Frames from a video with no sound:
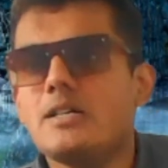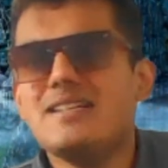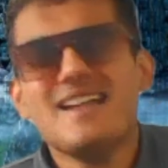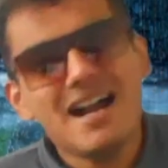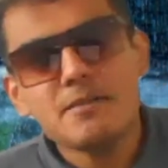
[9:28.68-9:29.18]

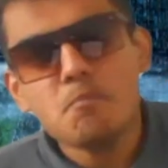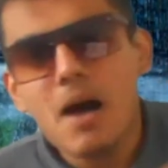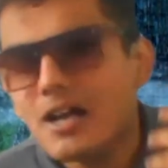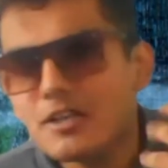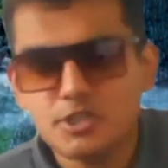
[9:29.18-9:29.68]
not
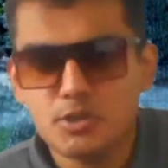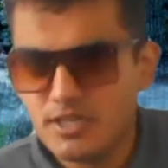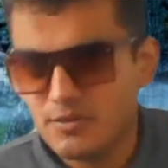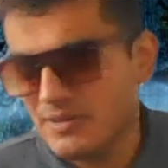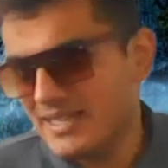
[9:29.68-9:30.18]
mock
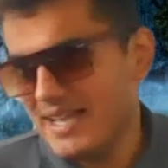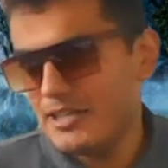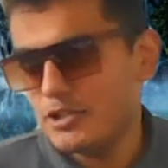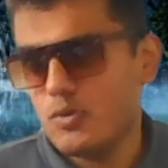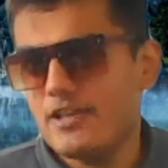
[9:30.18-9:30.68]
students when they
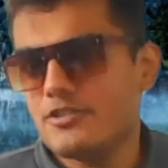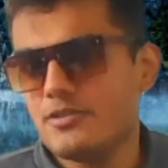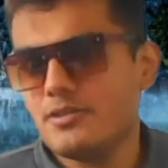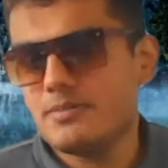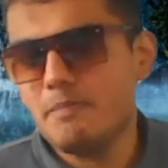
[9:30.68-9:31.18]
ask
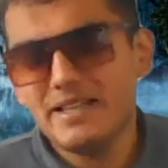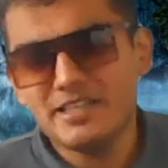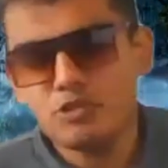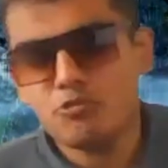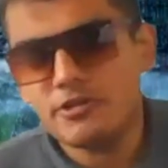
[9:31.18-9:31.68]
questions.
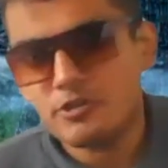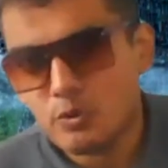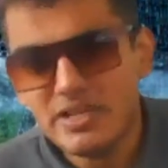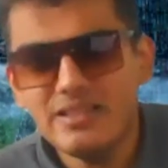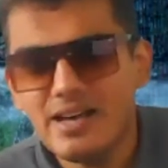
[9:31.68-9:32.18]
Make the
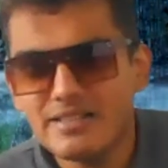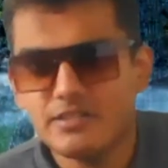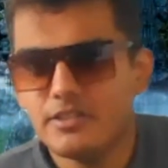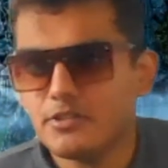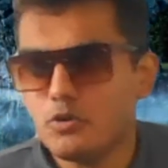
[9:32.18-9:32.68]
students realize
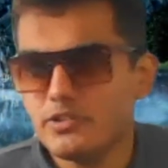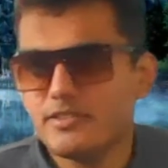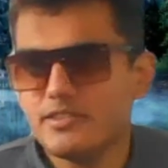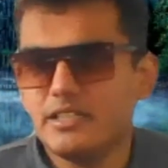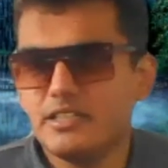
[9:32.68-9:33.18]
that there's no
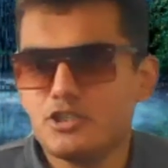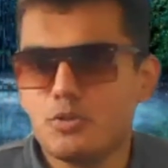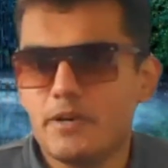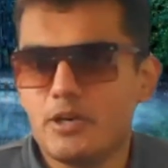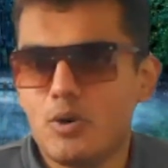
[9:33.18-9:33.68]
such thing as a
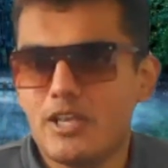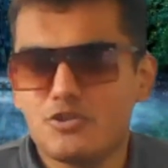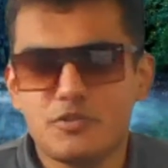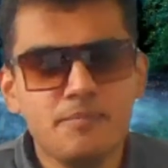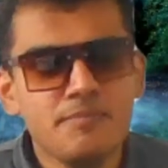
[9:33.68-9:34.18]
stupid
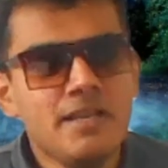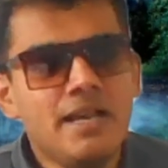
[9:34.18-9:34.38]
question.